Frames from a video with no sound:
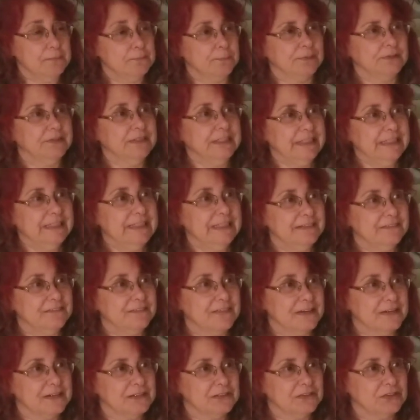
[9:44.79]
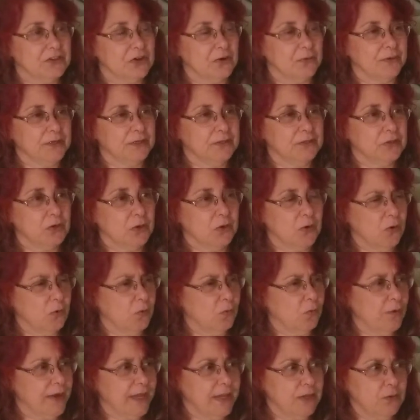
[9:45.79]
believe that it's going to go
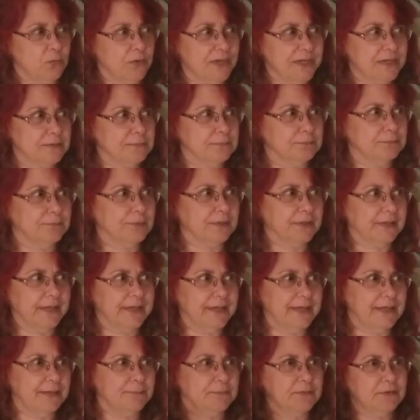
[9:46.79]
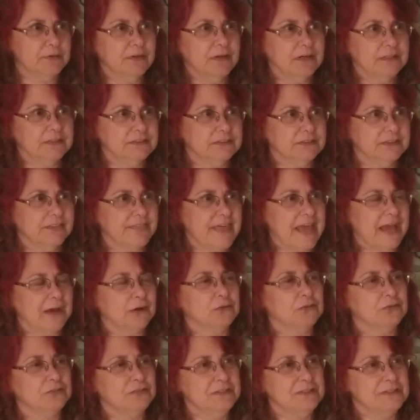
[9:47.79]
away. We can blame
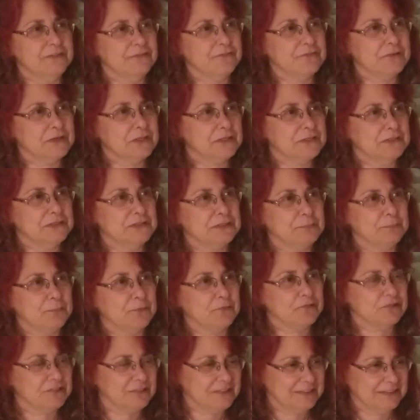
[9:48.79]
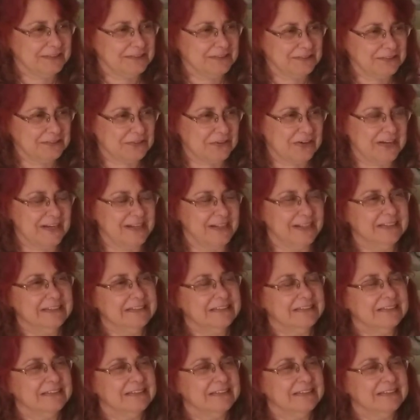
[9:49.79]
1,000 different conspiracies on it.